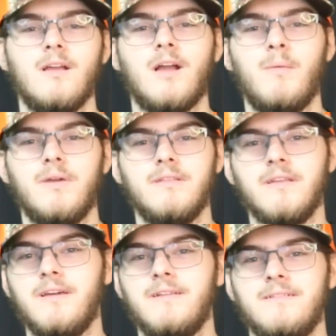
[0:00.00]
Coming in
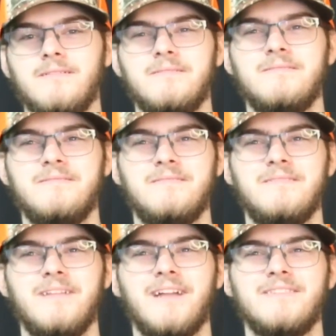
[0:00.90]
late,
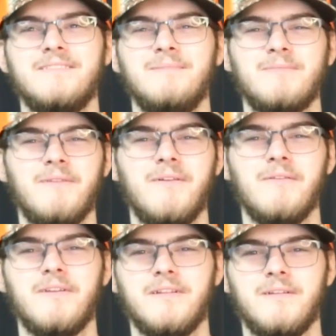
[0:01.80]
that's my
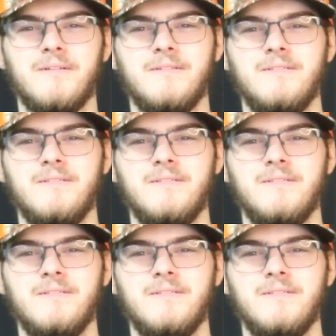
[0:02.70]
favorite thing to do.